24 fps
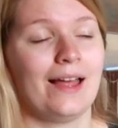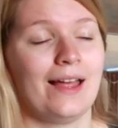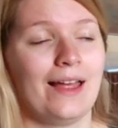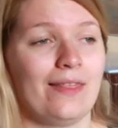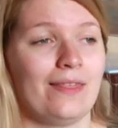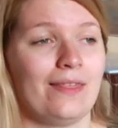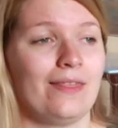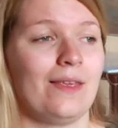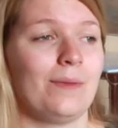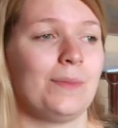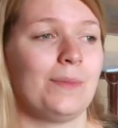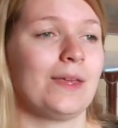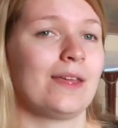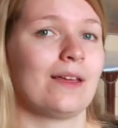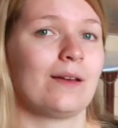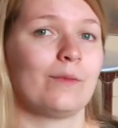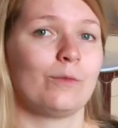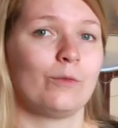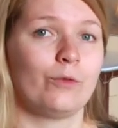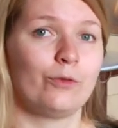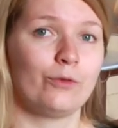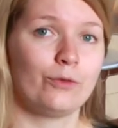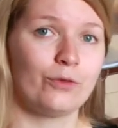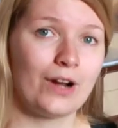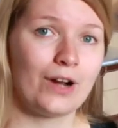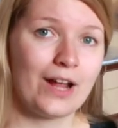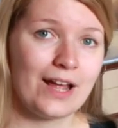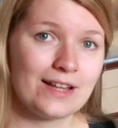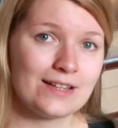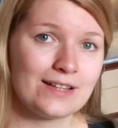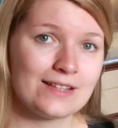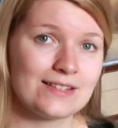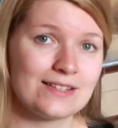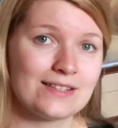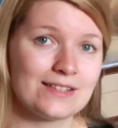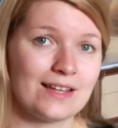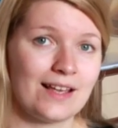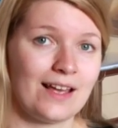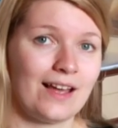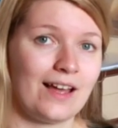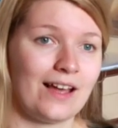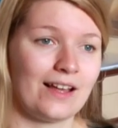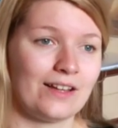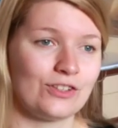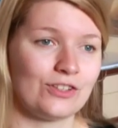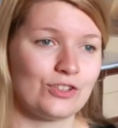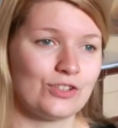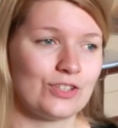and they become friends,
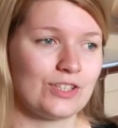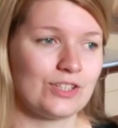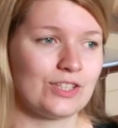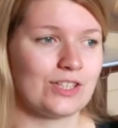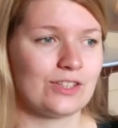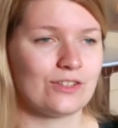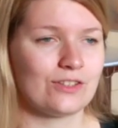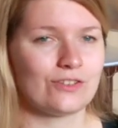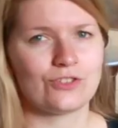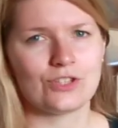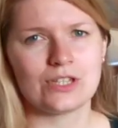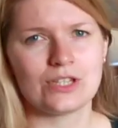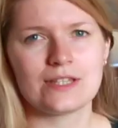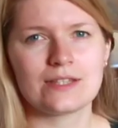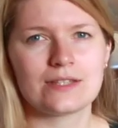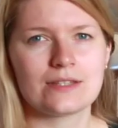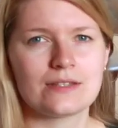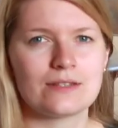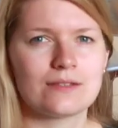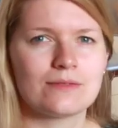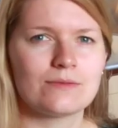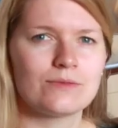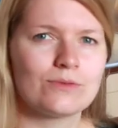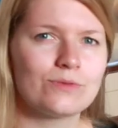and she just